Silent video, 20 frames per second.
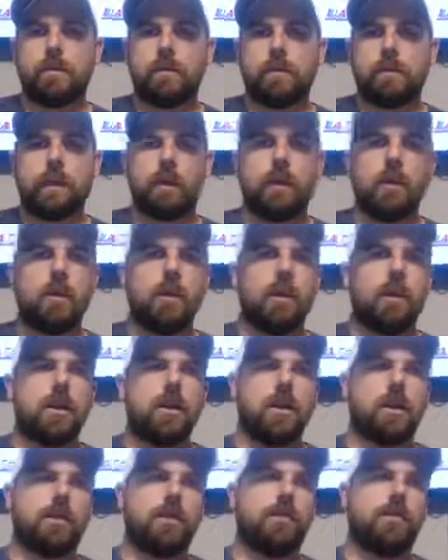Yeah.
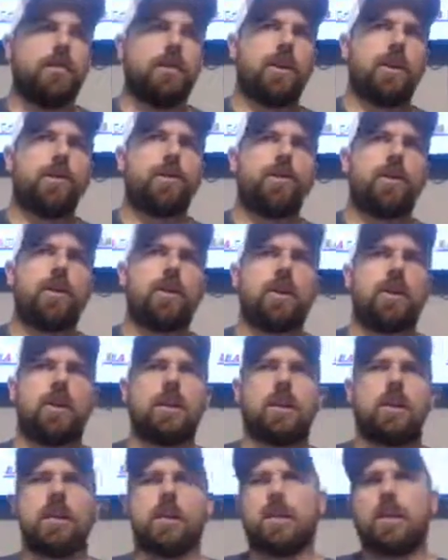Do you feel
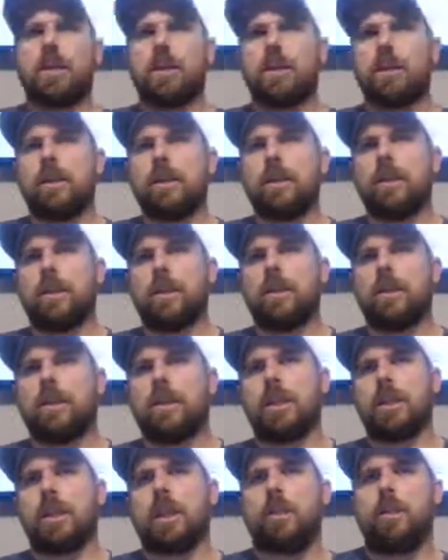that,
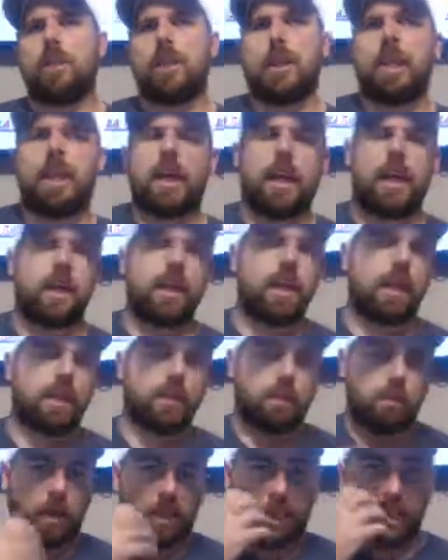did you go in there, your
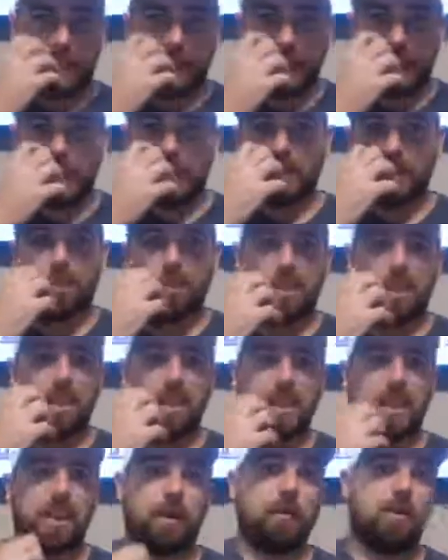expectations when
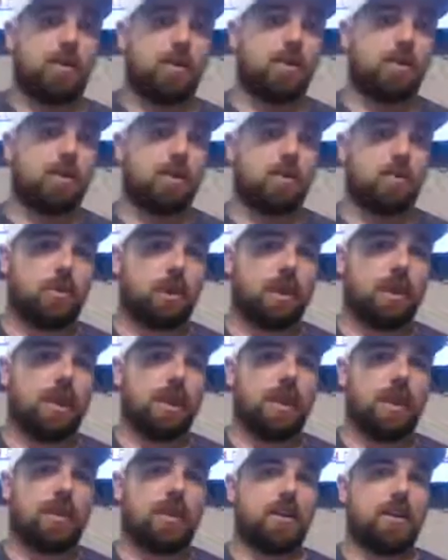you stepped into sprint
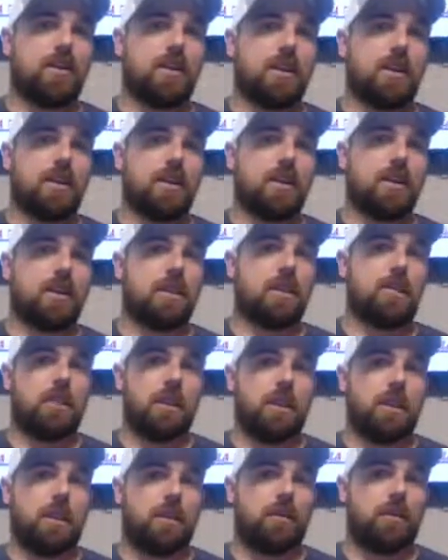cars, knowing that it's the
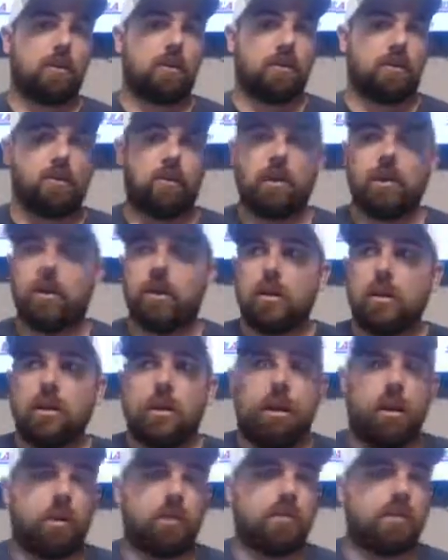pinnacle
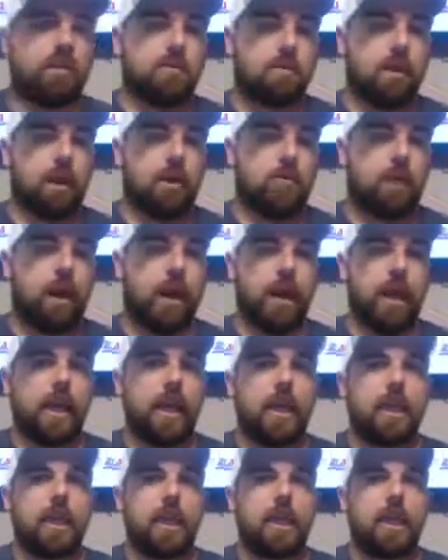of Speedway,